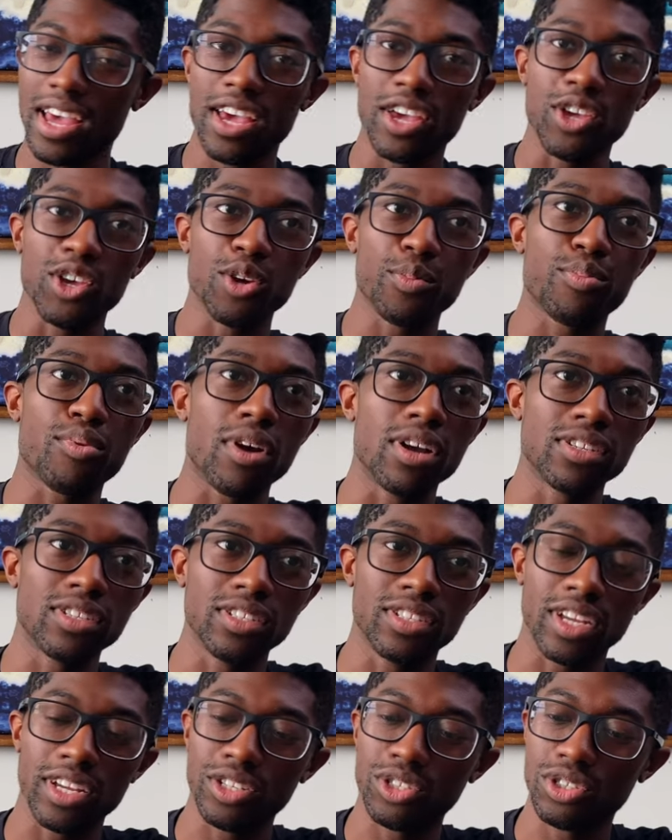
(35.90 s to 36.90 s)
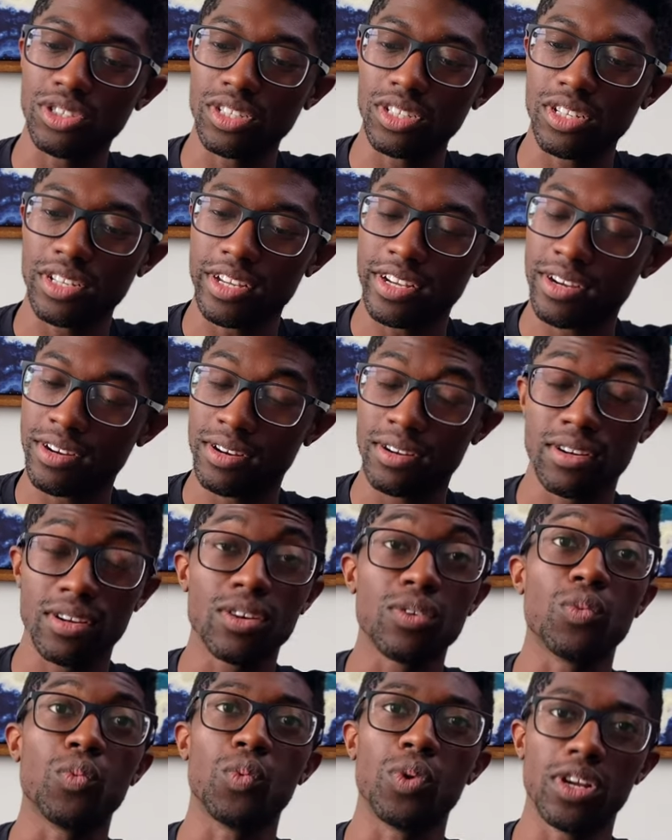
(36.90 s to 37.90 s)
your presentation this year
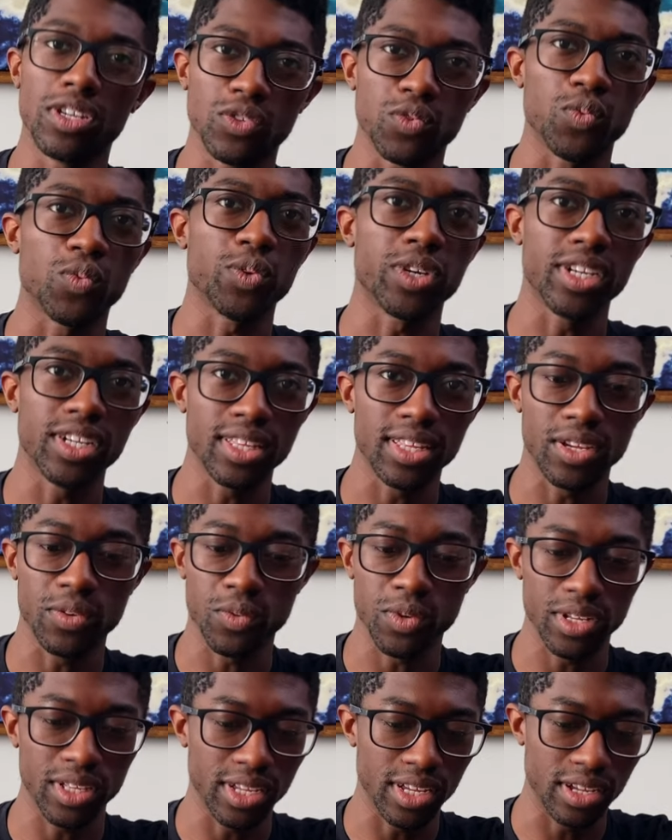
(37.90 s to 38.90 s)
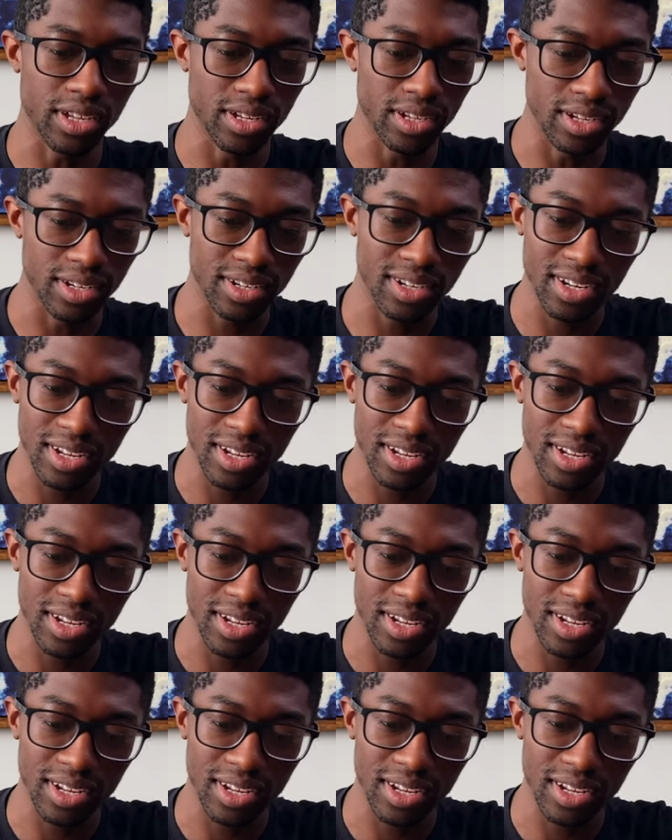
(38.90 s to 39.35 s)
was really, really good.